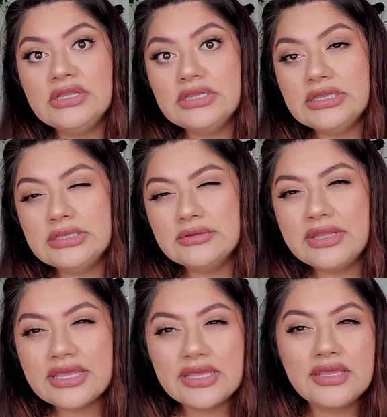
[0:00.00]

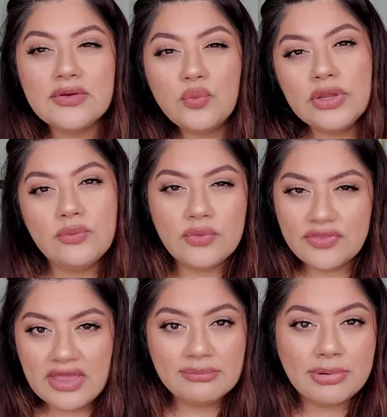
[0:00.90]
like it went
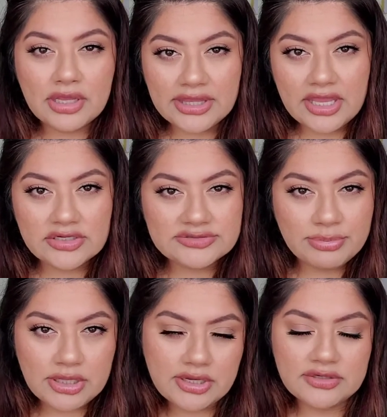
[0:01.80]
with that
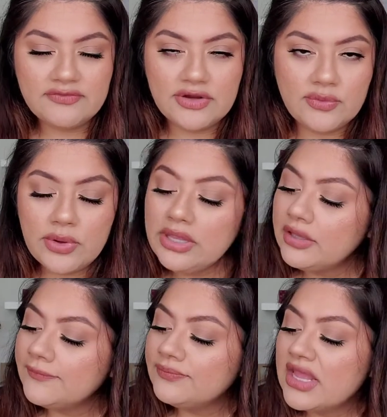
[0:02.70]
balayage blonde very
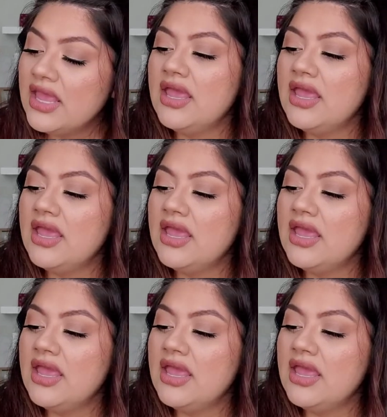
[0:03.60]
well.